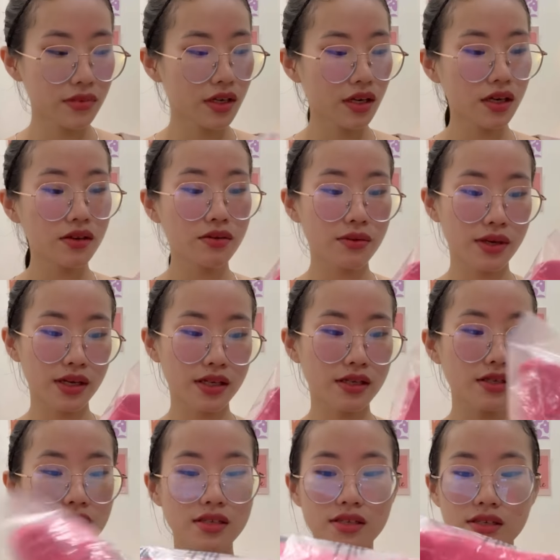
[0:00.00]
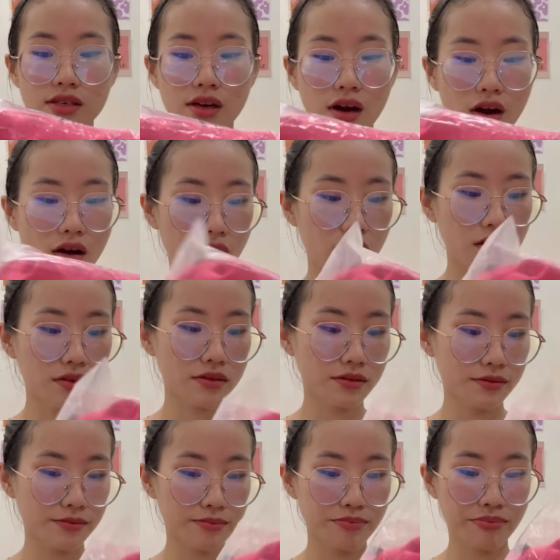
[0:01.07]
Anyway, this is the whole
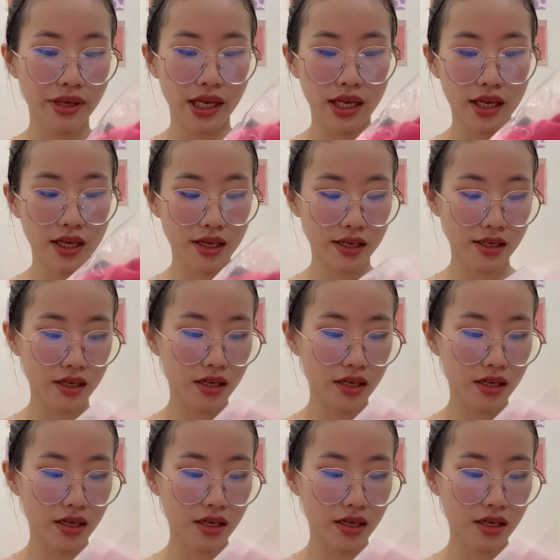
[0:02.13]
pink